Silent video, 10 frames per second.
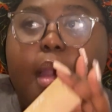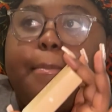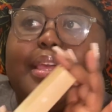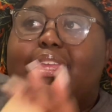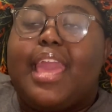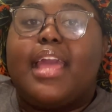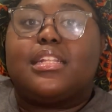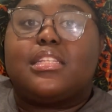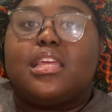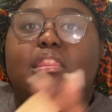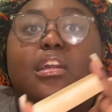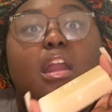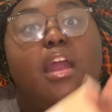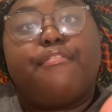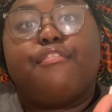but yet the
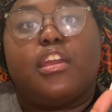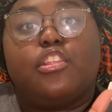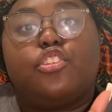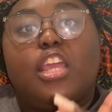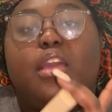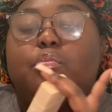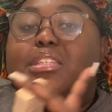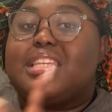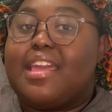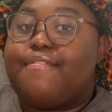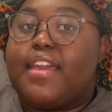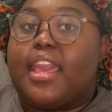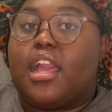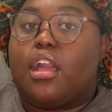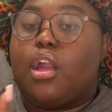coverage it was
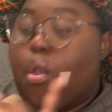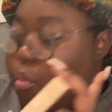giving